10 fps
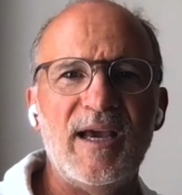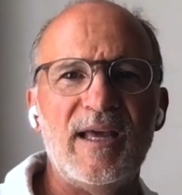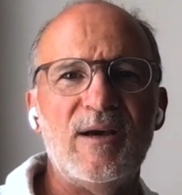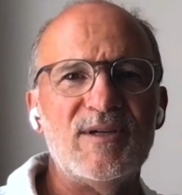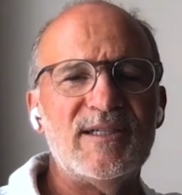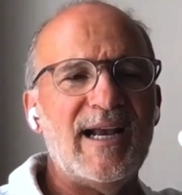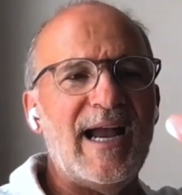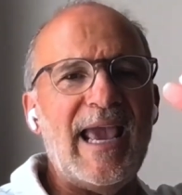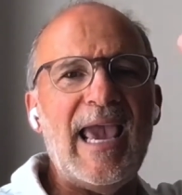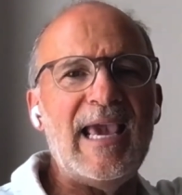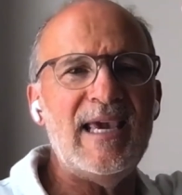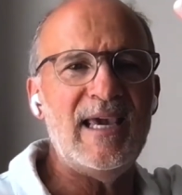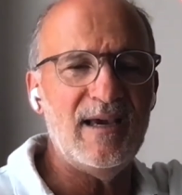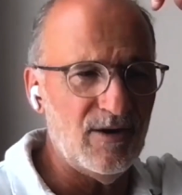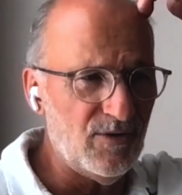And there was a guy oh,
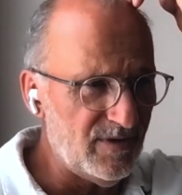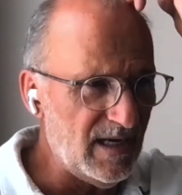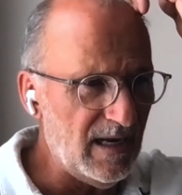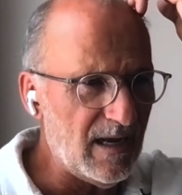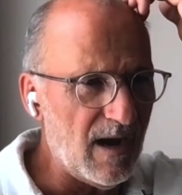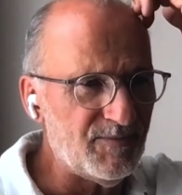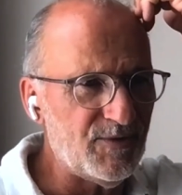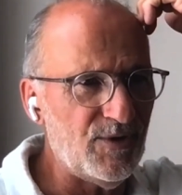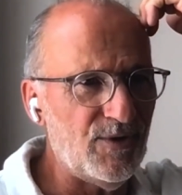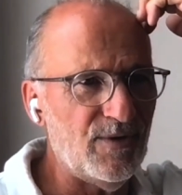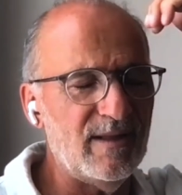hanging yeah. under the helicopter.